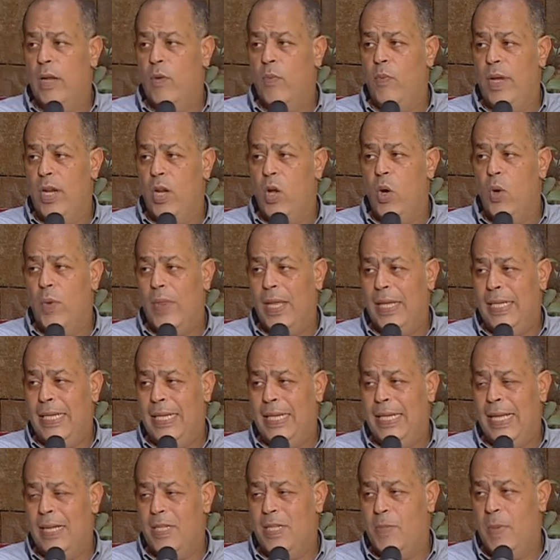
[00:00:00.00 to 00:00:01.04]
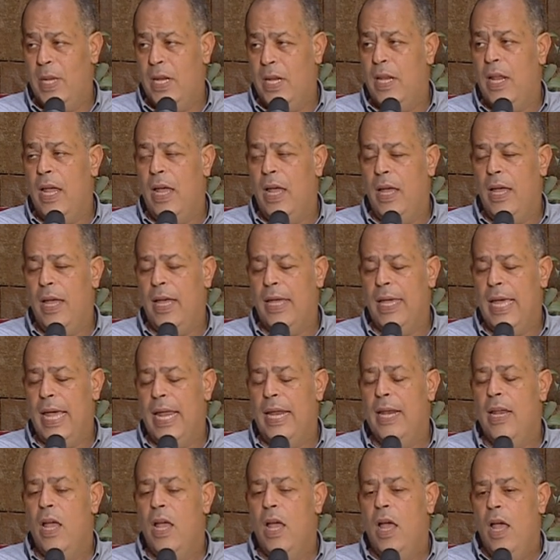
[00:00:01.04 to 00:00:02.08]
And we know that it has been,
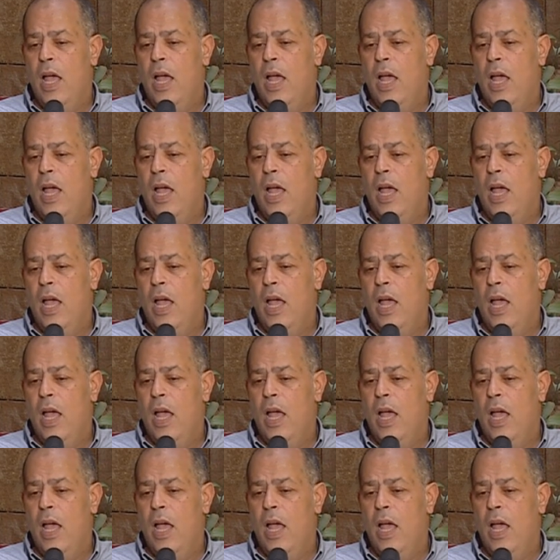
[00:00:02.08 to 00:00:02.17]
again,